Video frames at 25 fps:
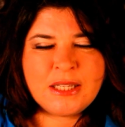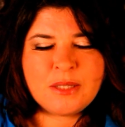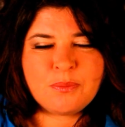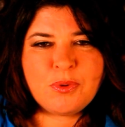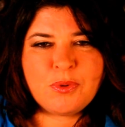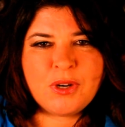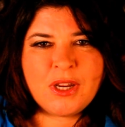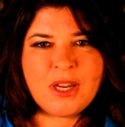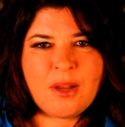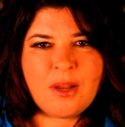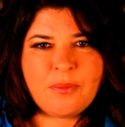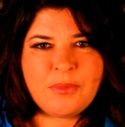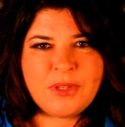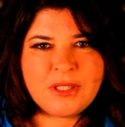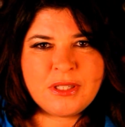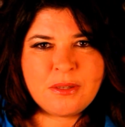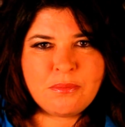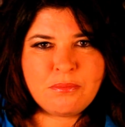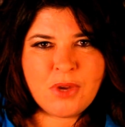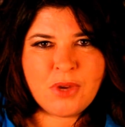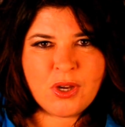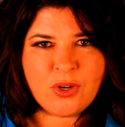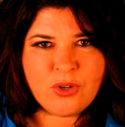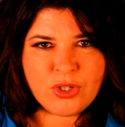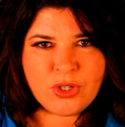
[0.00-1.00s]
it's bringing out these
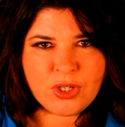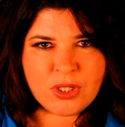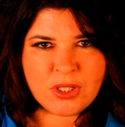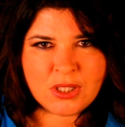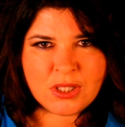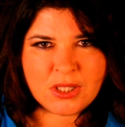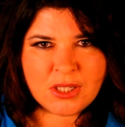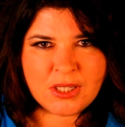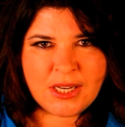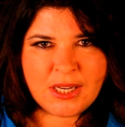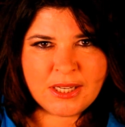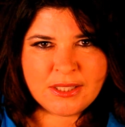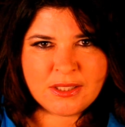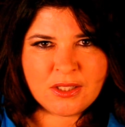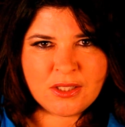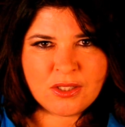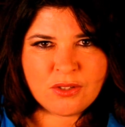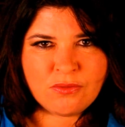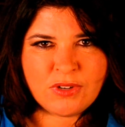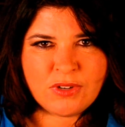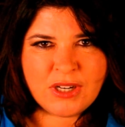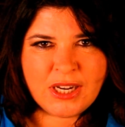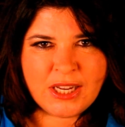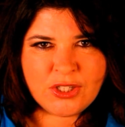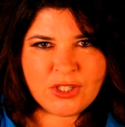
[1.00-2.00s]
emotions connected
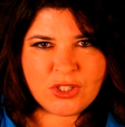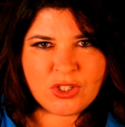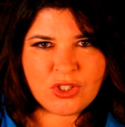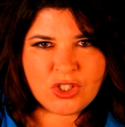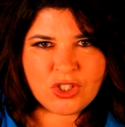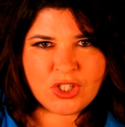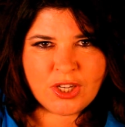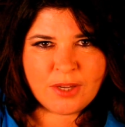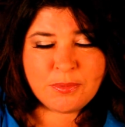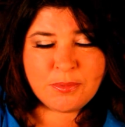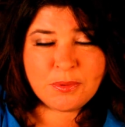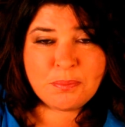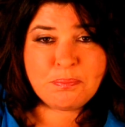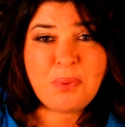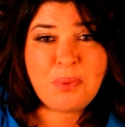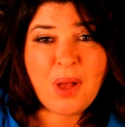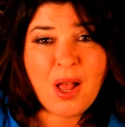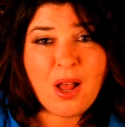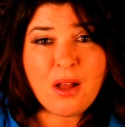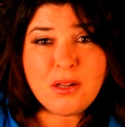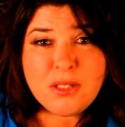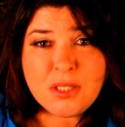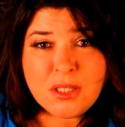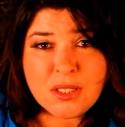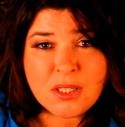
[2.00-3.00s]
to relationships,
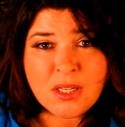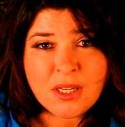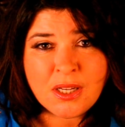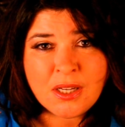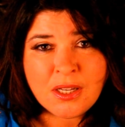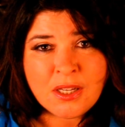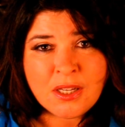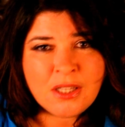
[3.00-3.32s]
but